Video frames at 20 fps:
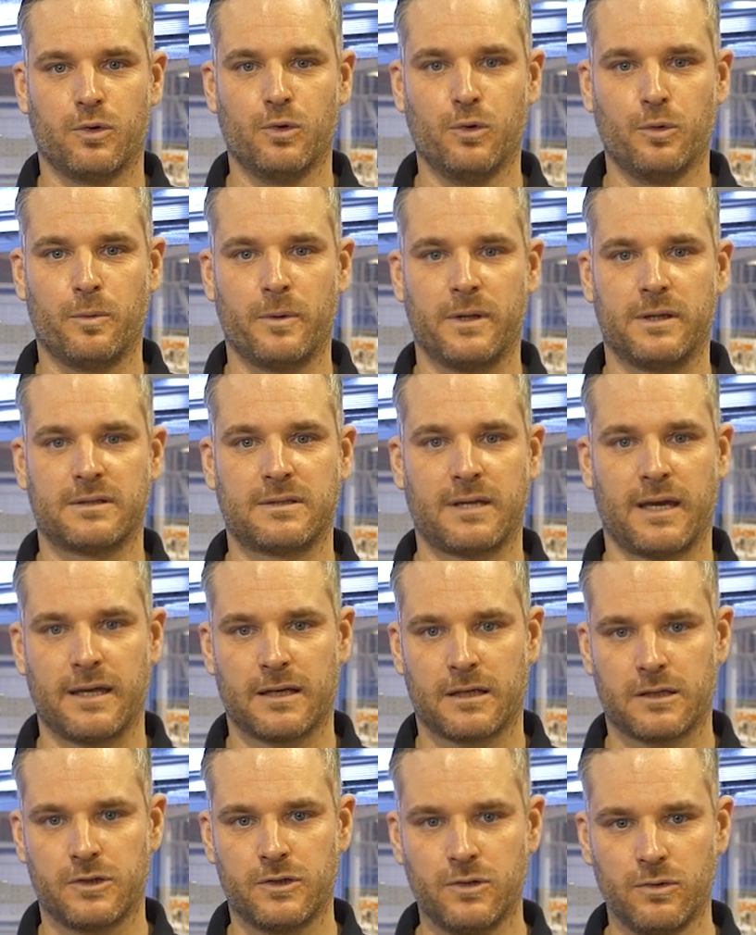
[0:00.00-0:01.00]
who will
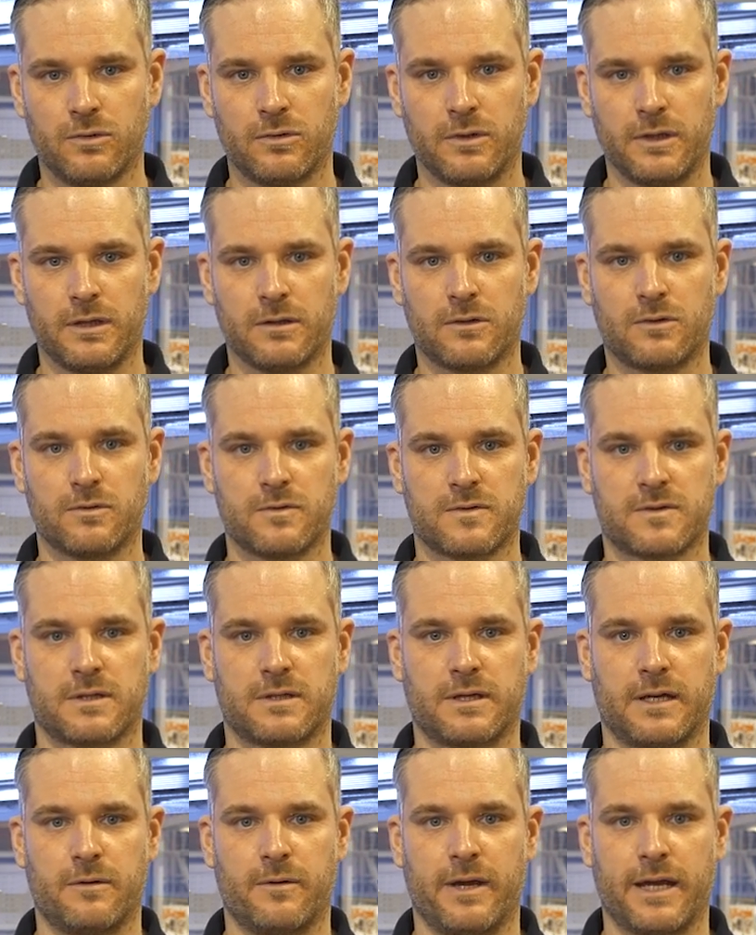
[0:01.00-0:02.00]
take you into the
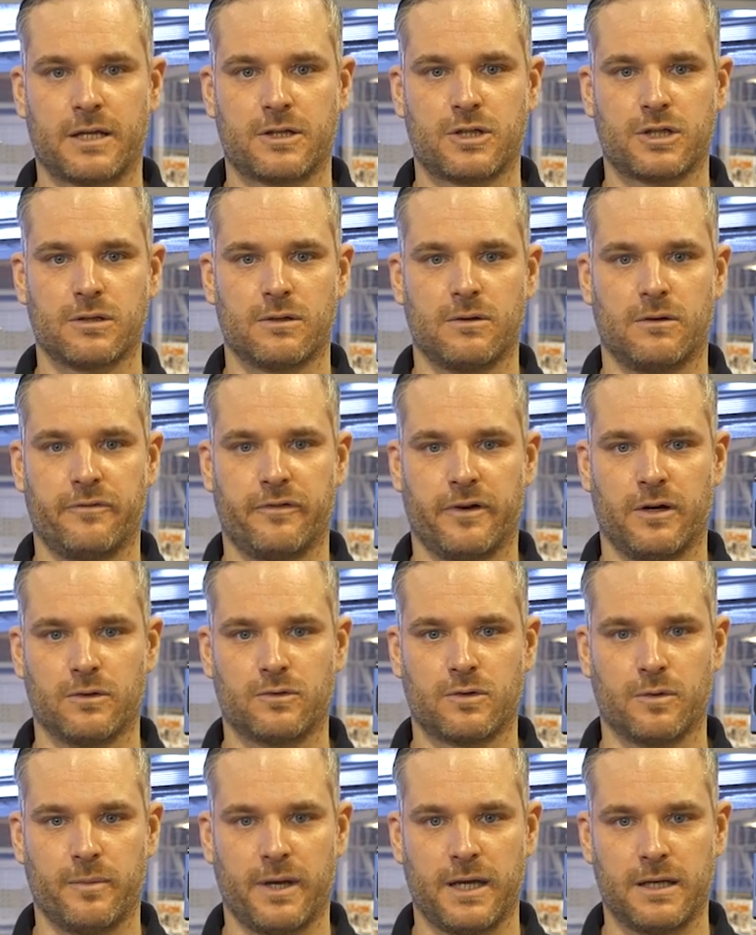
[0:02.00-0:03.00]
direction of
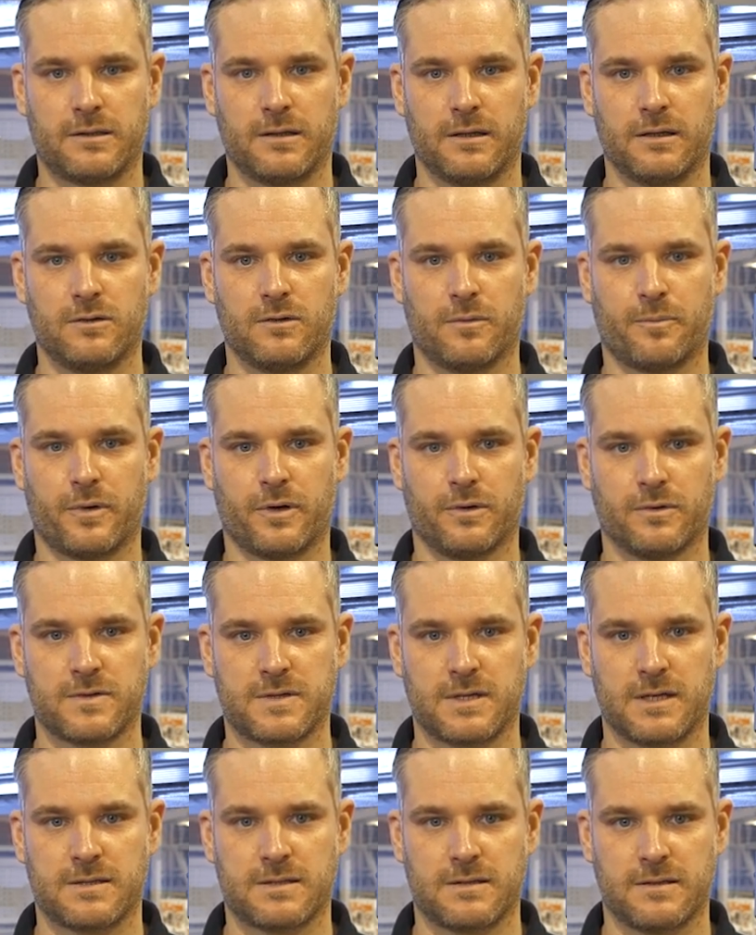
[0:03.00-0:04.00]
automating your
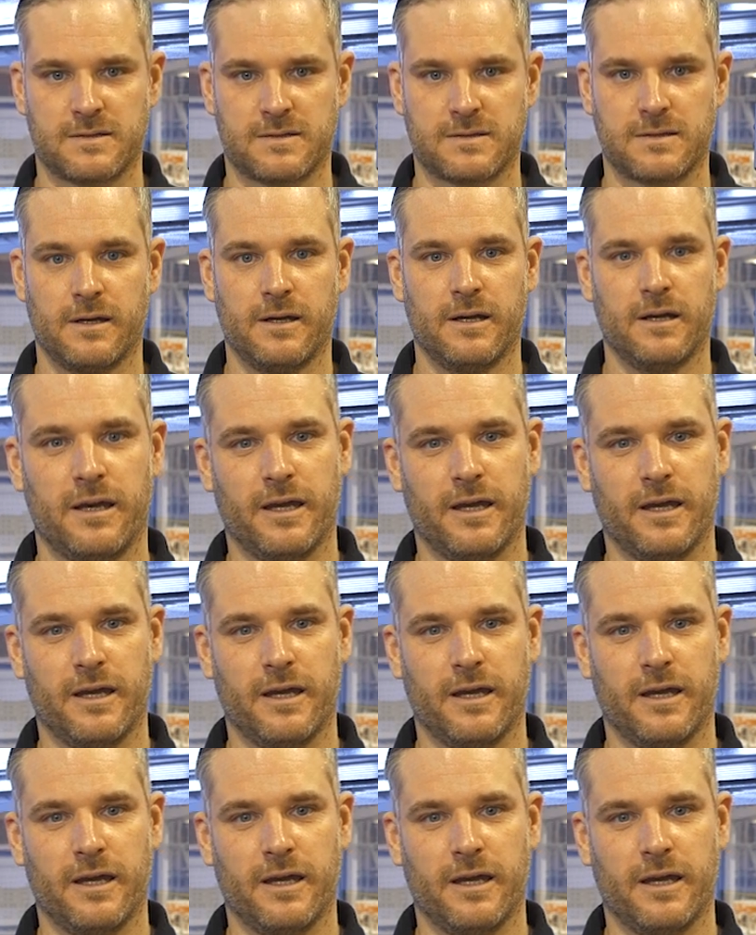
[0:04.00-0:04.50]
processes,